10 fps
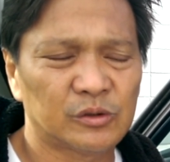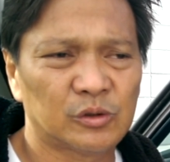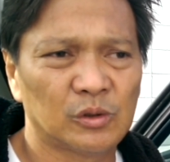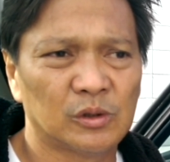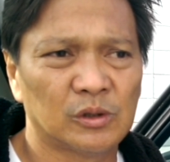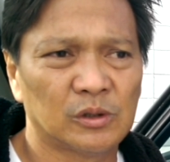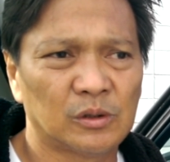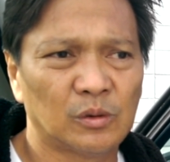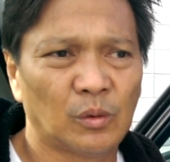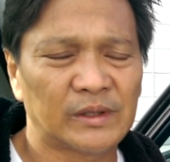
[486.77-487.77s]

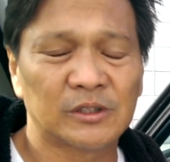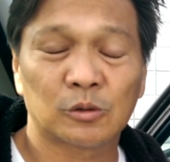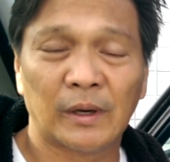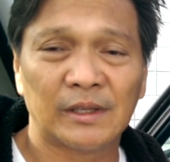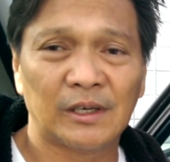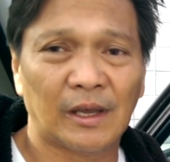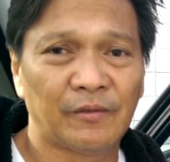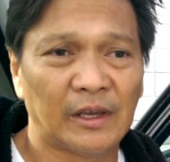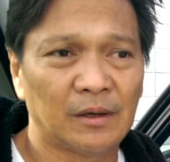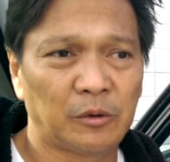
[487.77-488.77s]
to what is readily
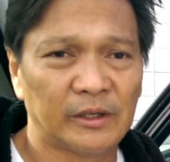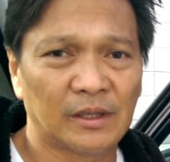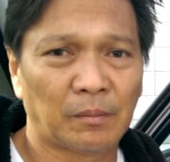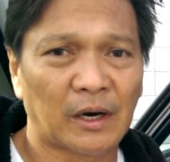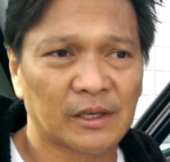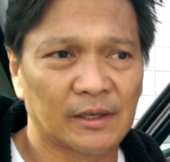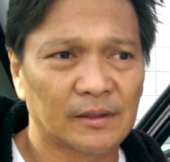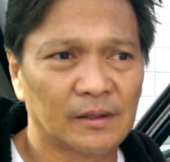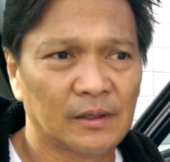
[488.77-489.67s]
available in the market.